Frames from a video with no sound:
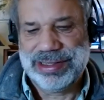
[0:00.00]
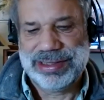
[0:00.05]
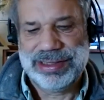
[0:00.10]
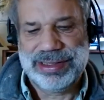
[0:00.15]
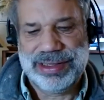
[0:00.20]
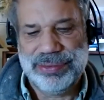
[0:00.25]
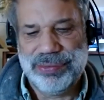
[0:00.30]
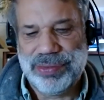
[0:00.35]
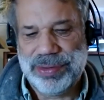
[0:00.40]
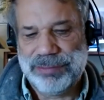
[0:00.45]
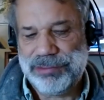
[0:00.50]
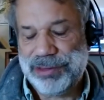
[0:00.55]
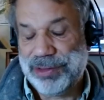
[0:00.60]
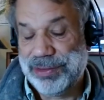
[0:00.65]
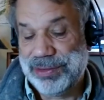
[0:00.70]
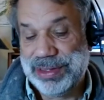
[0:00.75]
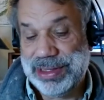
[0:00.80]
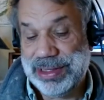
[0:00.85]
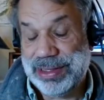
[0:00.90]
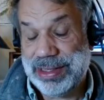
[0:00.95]
He
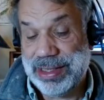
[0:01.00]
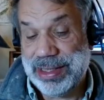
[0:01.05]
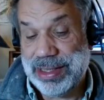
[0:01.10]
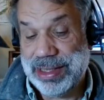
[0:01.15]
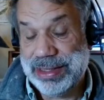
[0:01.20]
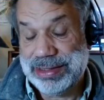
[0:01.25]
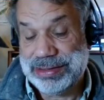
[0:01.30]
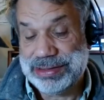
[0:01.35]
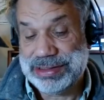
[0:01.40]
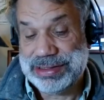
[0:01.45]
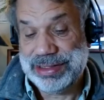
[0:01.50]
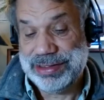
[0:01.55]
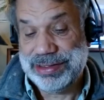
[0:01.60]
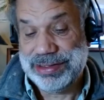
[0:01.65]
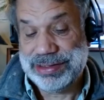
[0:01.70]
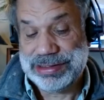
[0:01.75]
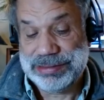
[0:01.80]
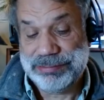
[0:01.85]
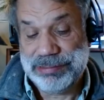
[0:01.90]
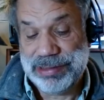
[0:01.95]
apparently, I didn't see
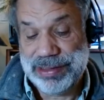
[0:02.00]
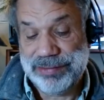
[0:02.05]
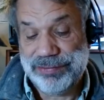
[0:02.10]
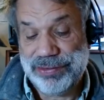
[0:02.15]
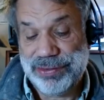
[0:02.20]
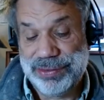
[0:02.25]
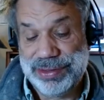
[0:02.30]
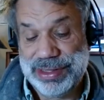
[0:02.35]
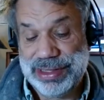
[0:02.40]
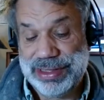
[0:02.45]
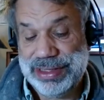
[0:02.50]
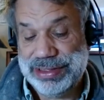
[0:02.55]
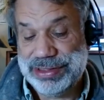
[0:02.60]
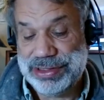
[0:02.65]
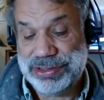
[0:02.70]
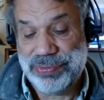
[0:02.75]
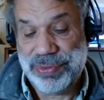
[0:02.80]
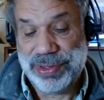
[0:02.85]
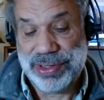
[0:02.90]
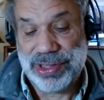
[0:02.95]
this, but I've heard that he
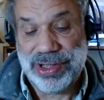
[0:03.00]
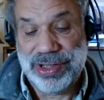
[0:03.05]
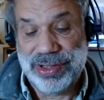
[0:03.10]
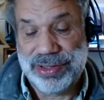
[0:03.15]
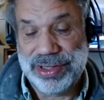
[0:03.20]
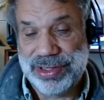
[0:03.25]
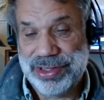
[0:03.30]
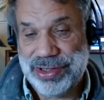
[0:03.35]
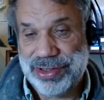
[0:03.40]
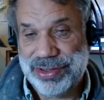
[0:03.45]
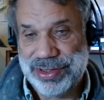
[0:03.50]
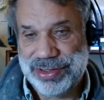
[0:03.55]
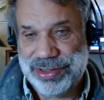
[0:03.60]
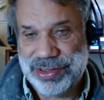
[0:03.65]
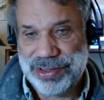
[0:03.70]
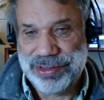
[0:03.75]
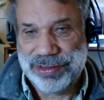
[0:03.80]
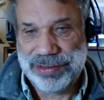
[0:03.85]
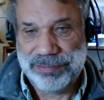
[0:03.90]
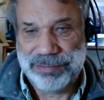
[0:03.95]
just went on and on and
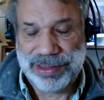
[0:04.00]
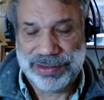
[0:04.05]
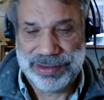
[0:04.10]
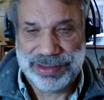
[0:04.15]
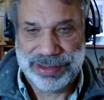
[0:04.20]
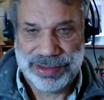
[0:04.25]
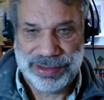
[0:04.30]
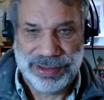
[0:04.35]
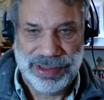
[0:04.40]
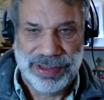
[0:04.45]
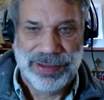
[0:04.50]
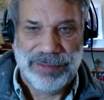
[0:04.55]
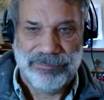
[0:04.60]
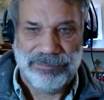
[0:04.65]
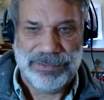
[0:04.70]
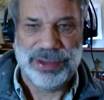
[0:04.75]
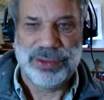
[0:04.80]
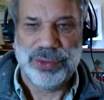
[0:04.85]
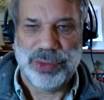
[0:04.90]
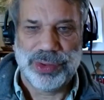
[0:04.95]
on about the
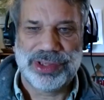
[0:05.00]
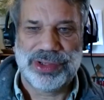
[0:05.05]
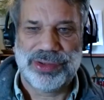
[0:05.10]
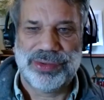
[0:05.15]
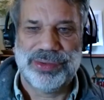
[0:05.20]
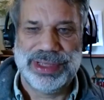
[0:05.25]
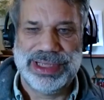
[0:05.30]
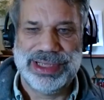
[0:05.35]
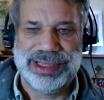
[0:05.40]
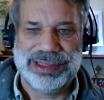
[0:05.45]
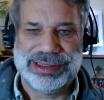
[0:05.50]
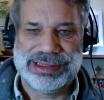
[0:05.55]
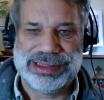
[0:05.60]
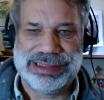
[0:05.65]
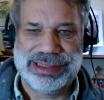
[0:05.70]
North Koreans,